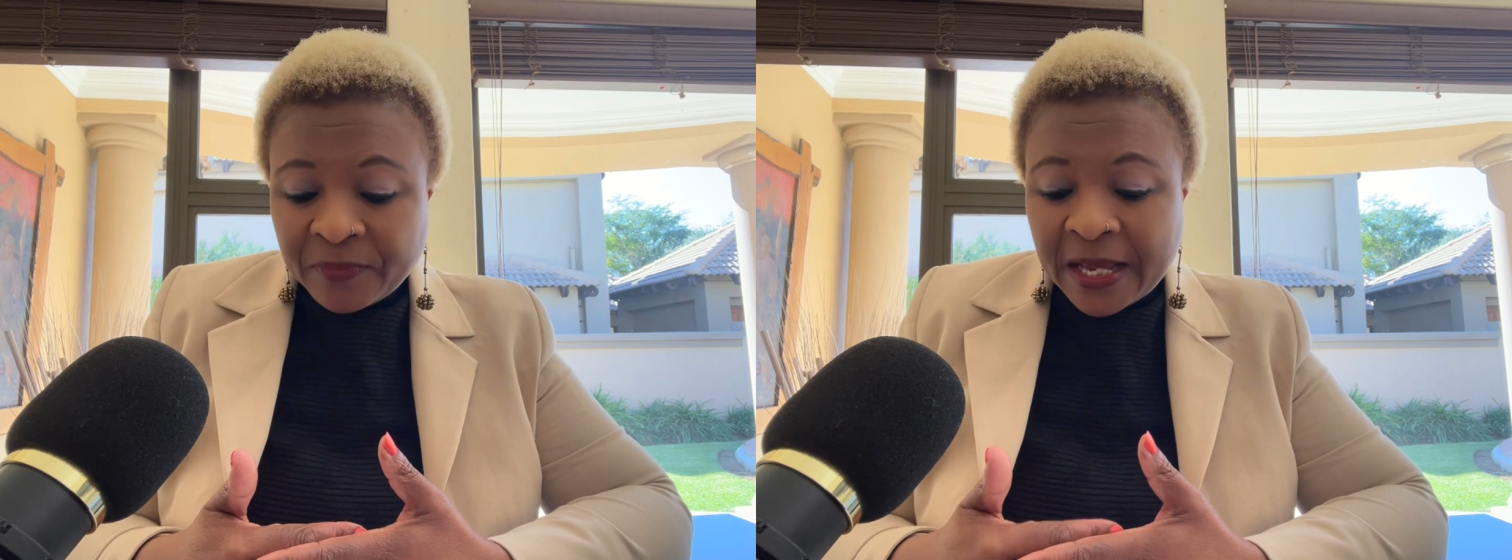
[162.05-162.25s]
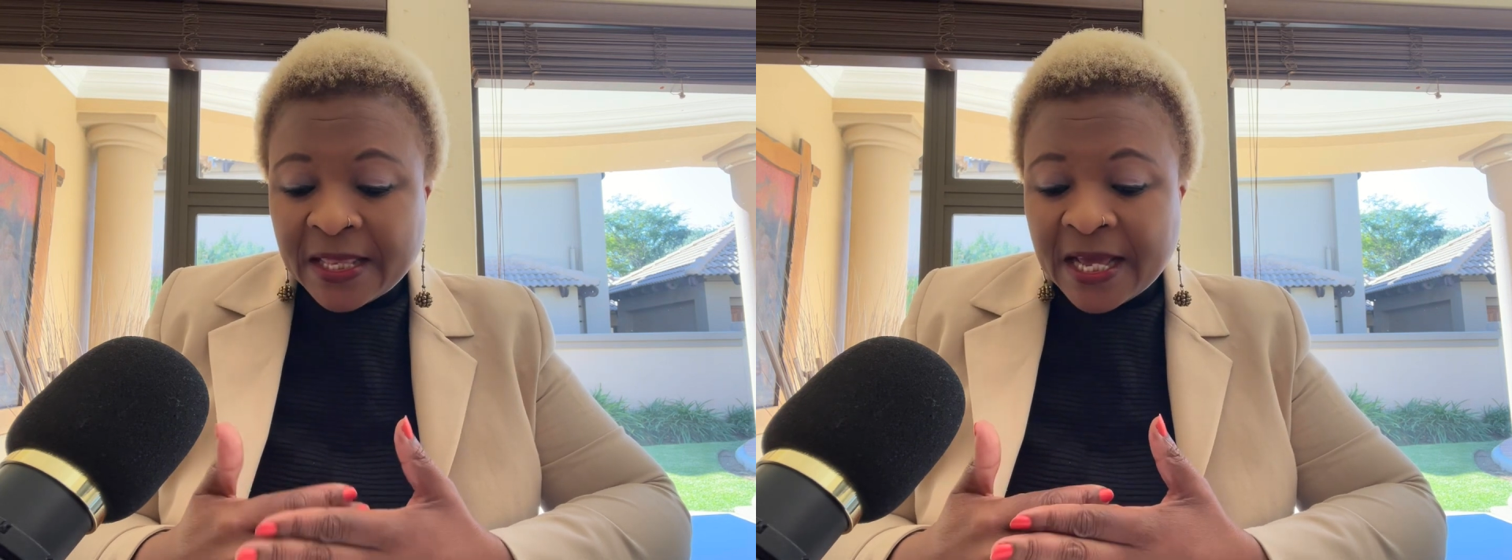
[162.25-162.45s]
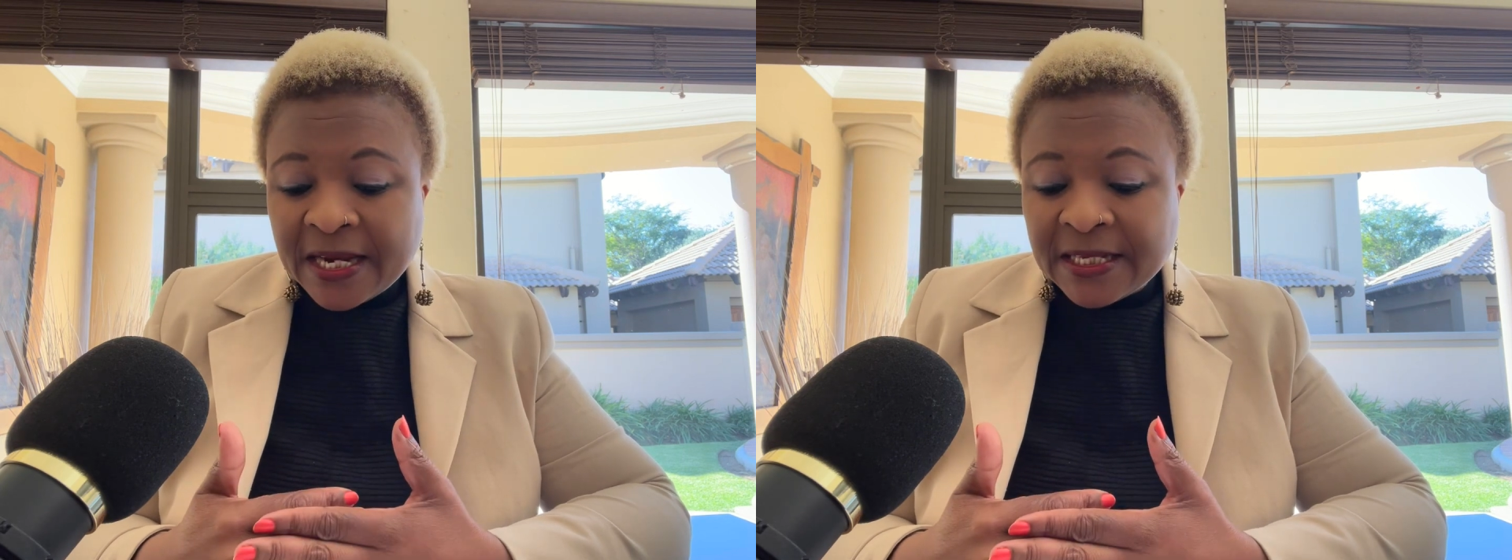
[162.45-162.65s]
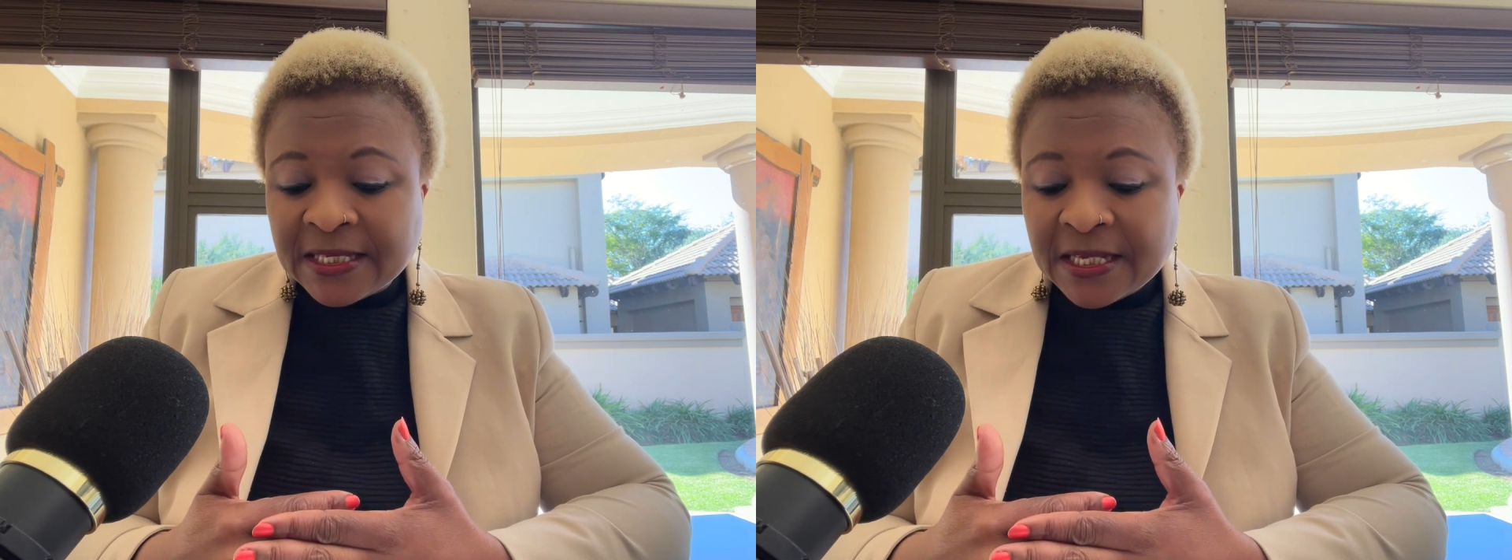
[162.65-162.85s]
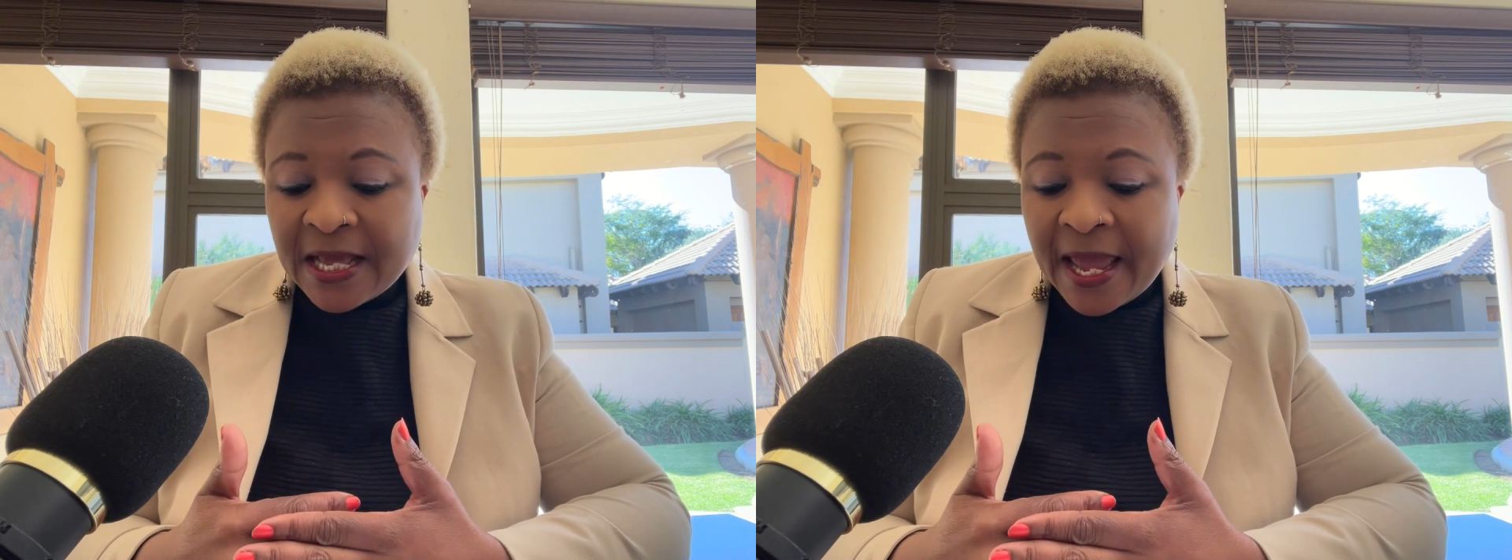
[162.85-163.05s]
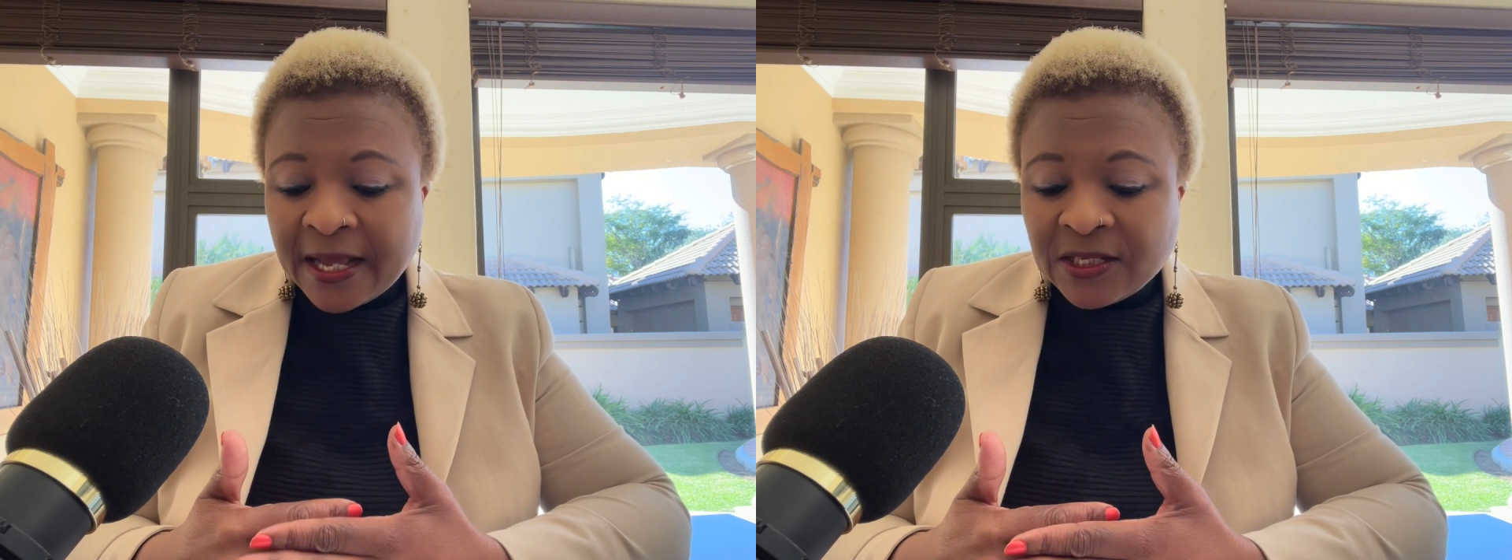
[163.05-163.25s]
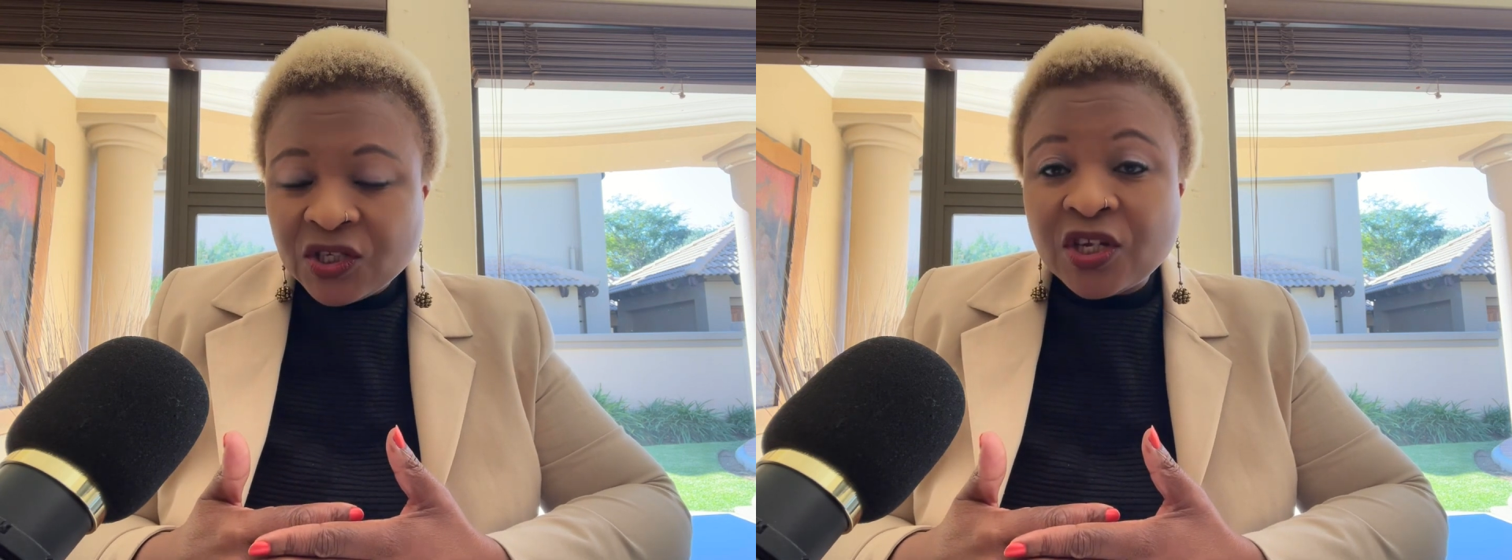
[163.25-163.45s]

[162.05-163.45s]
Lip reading: And that is Acts